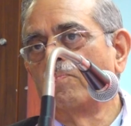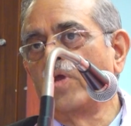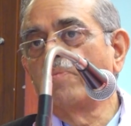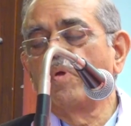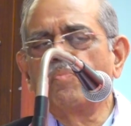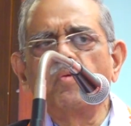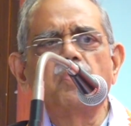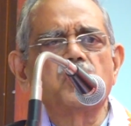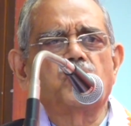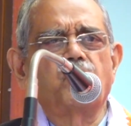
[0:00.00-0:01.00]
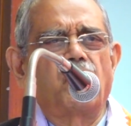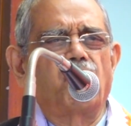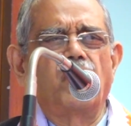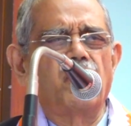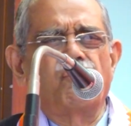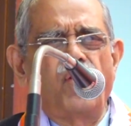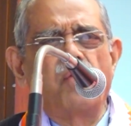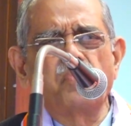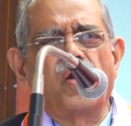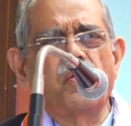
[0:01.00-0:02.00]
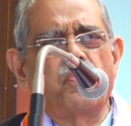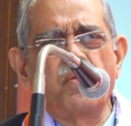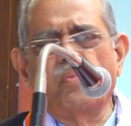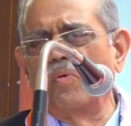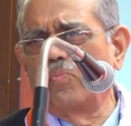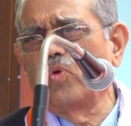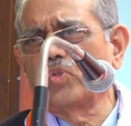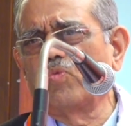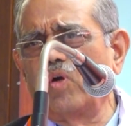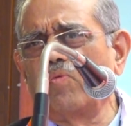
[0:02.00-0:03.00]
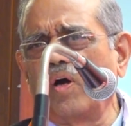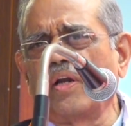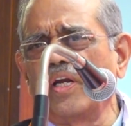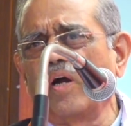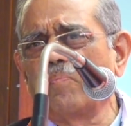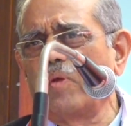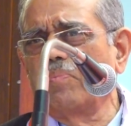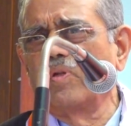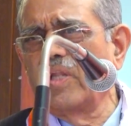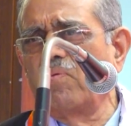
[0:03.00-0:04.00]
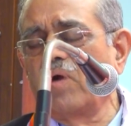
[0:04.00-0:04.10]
Baby boomers were very flamboyant people, post-World War era people.